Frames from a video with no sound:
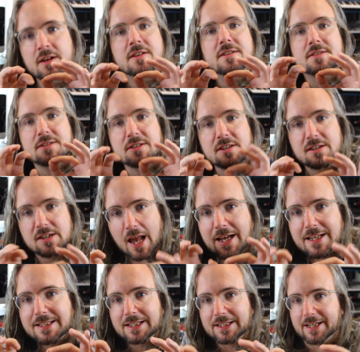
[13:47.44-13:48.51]

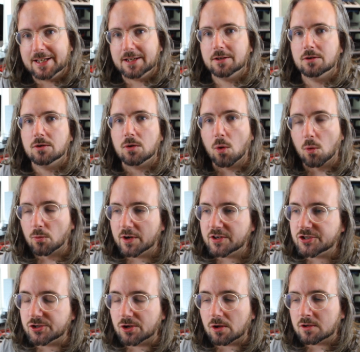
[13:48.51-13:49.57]
slightly
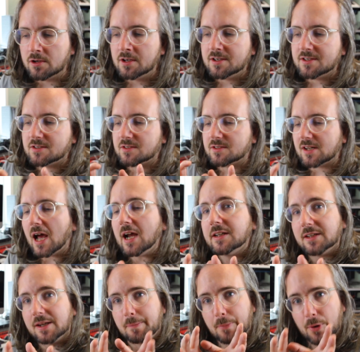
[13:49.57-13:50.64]
original,
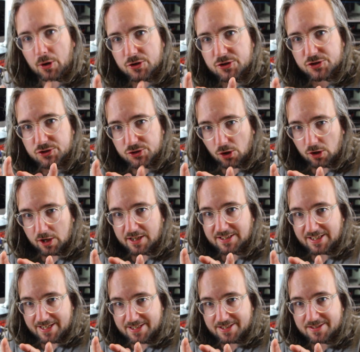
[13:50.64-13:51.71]
slightly personal at
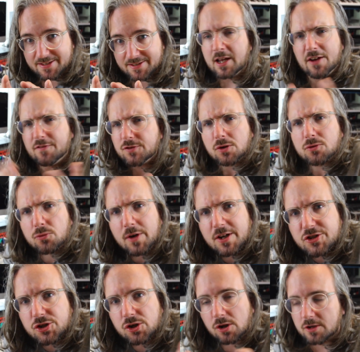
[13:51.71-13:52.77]
least. If not
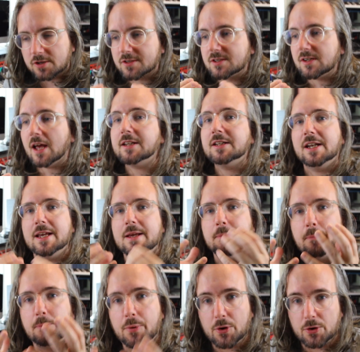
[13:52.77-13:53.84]
original, slightly
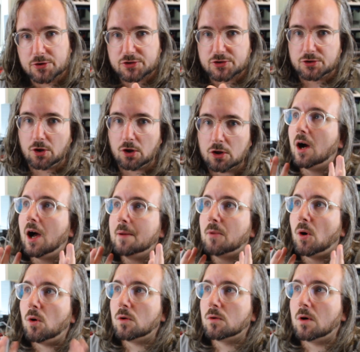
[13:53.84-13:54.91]
personal. I'm
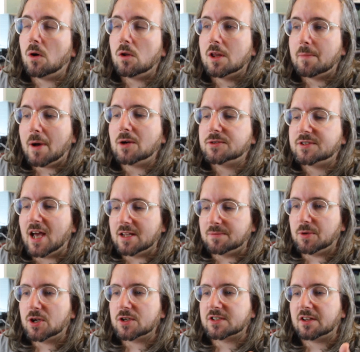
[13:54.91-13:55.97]
all about that
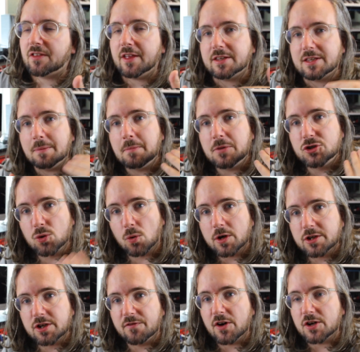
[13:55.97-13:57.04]
because I think the
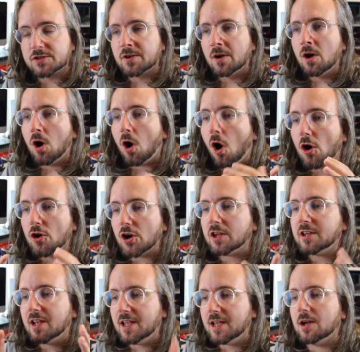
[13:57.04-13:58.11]
majority of us are
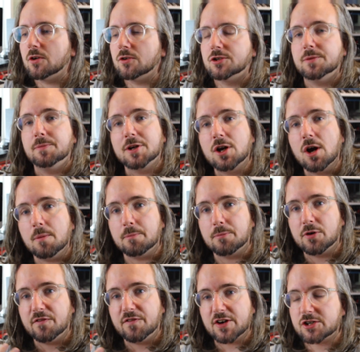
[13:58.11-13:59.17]
not here to become
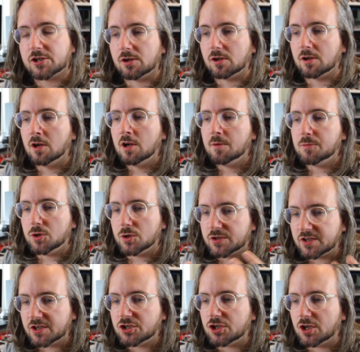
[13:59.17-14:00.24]
professional
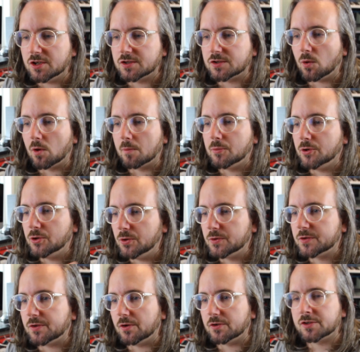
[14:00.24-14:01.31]
musicians or
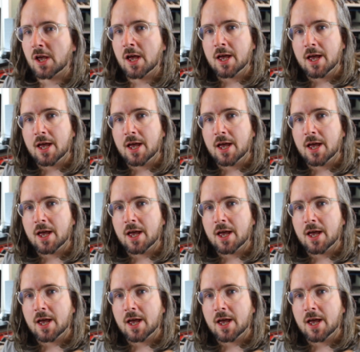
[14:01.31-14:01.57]
producers